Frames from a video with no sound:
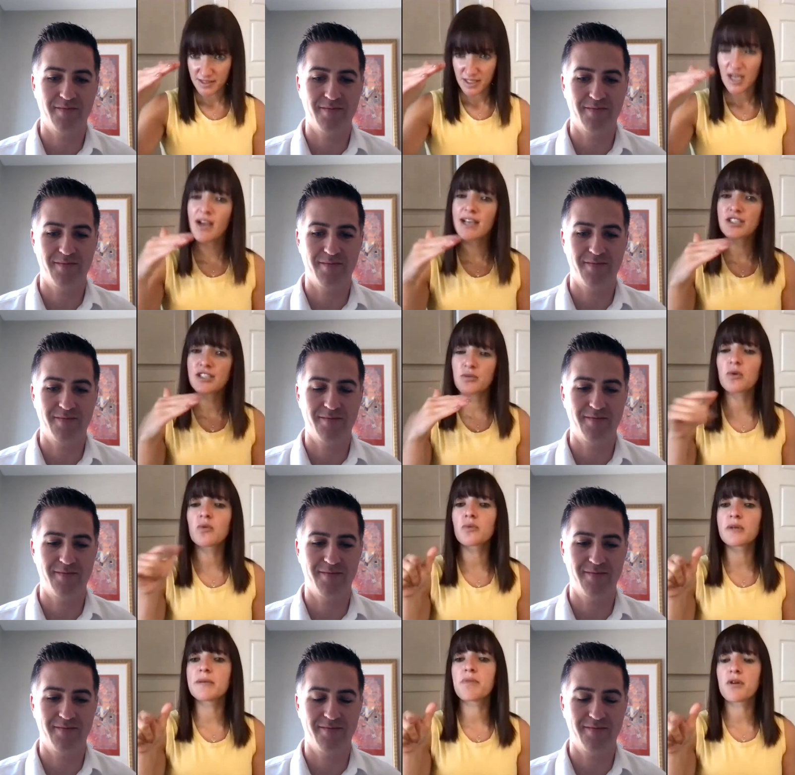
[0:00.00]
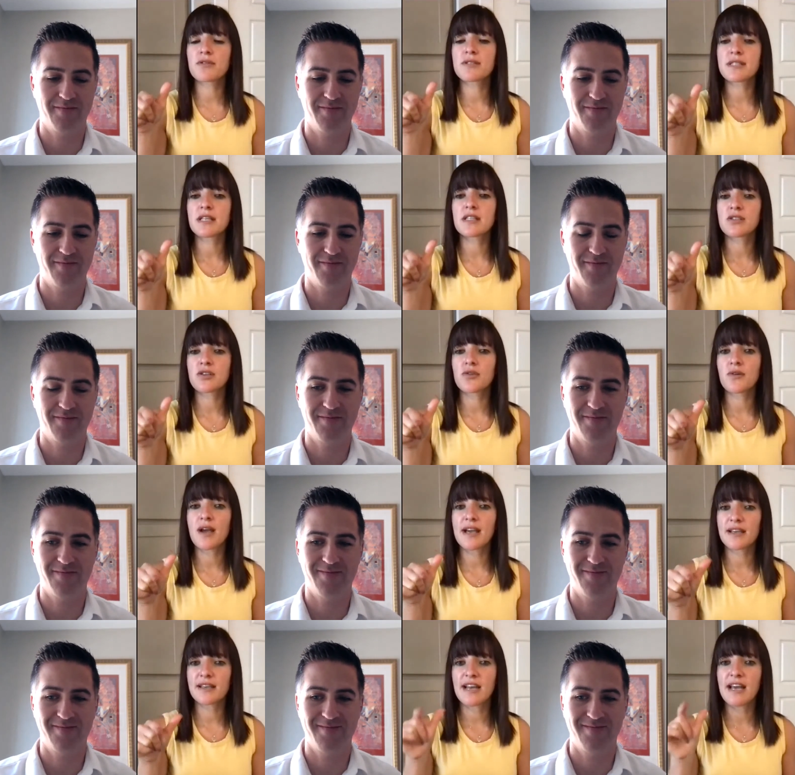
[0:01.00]
Speaker 1: Actually, we'll repost it. So you
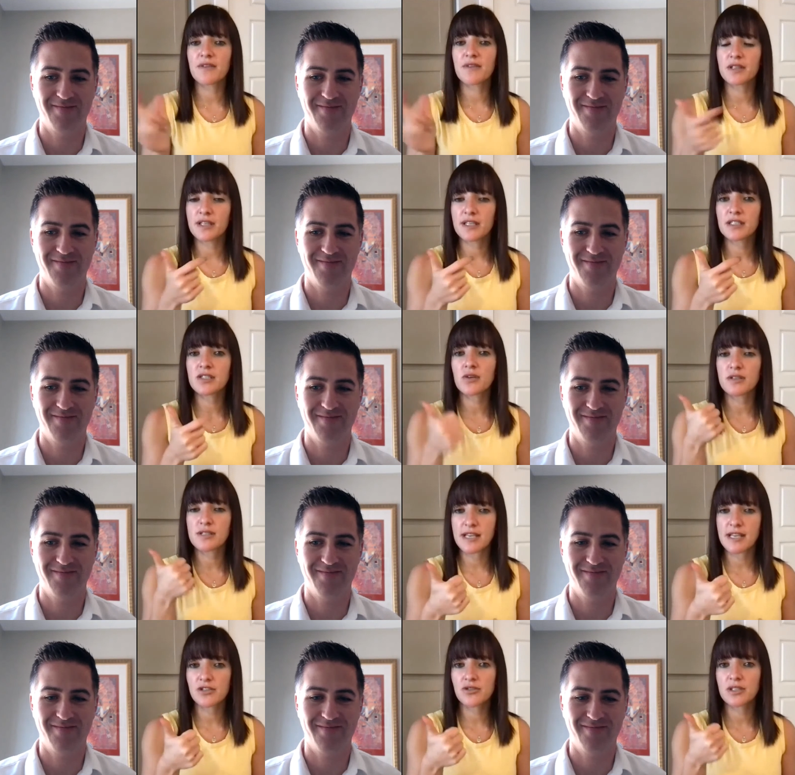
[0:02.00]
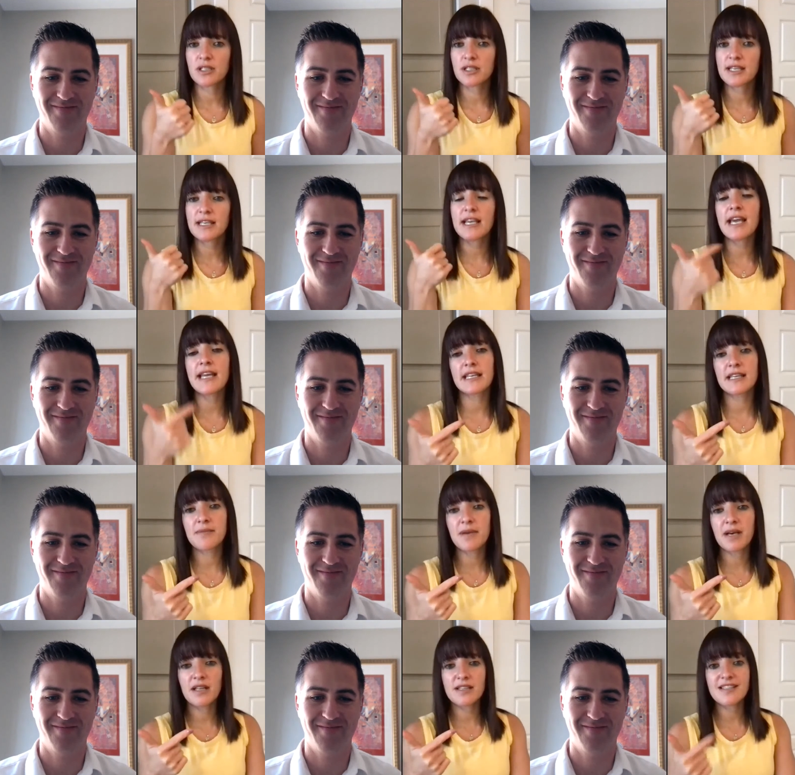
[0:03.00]
can have a link to our scheduling link and
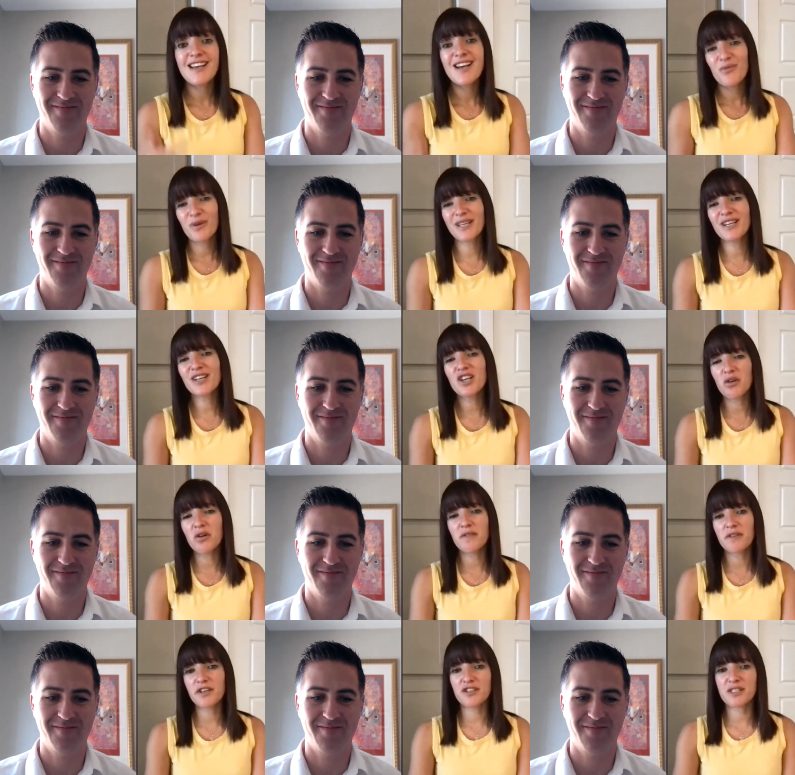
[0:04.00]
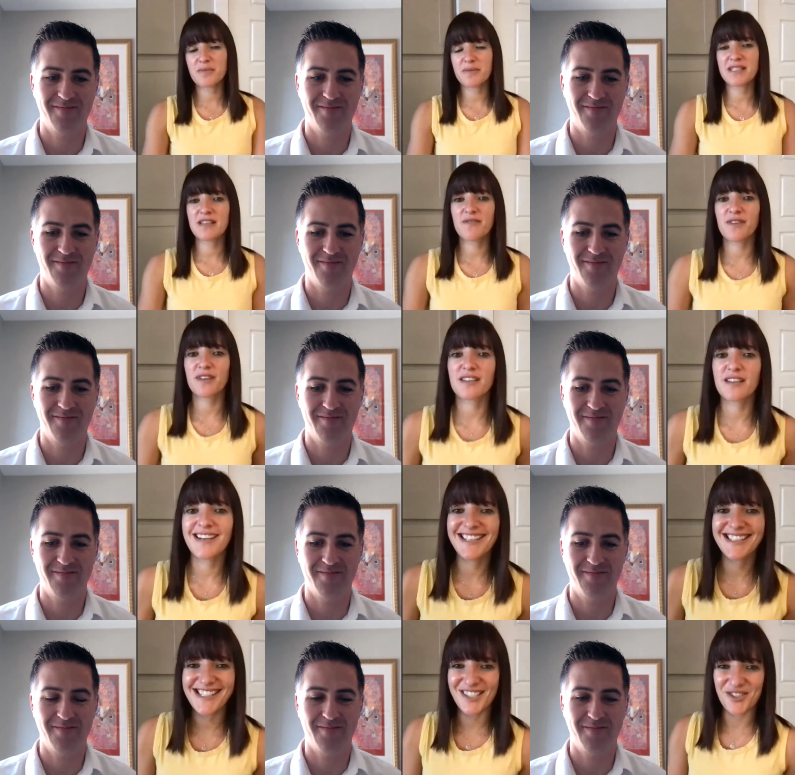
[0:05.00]
email us. We can go over your specific
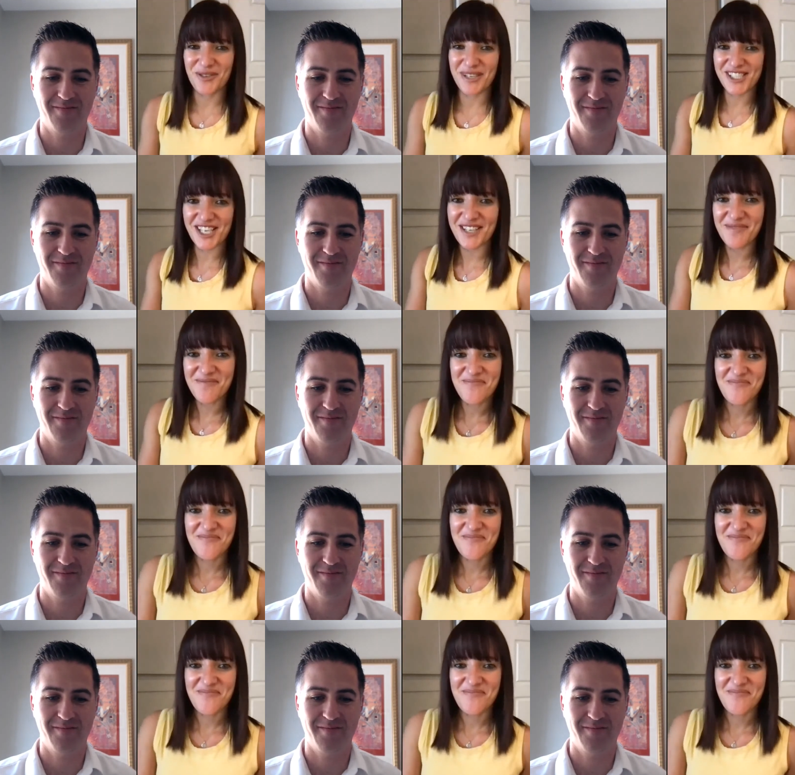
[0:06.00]
uh, situation.